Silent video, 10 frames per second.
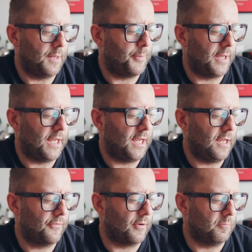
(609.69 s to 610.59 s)

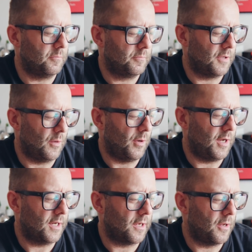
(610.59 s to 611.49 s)
EP from a
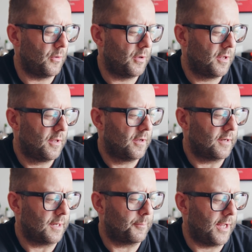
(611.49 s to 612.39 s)
while ago,
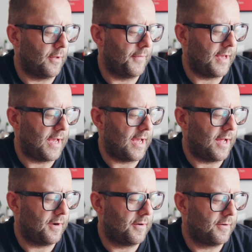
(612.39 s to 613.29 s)
click play on that,